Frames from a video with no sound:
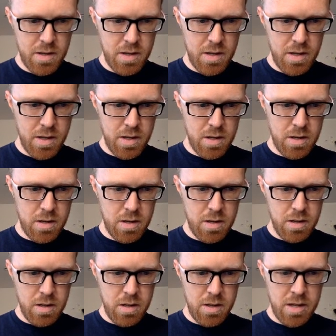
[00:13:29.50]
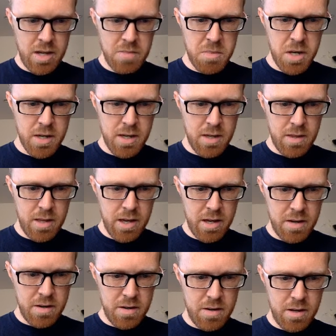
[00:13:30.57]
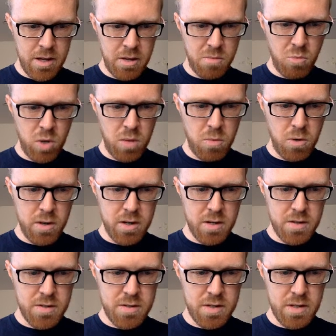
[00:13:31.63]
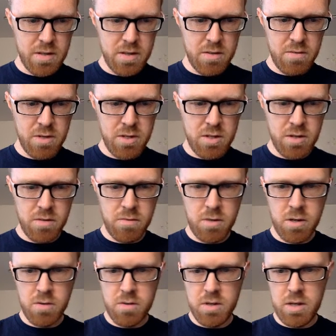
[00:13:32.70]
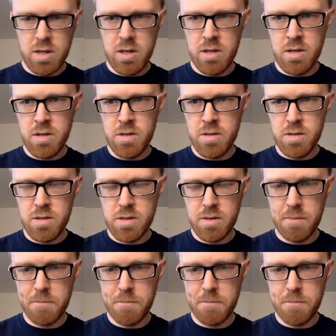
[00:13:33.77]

And yeah, Mikey, that Elm Web Workers thing that Richard wrote is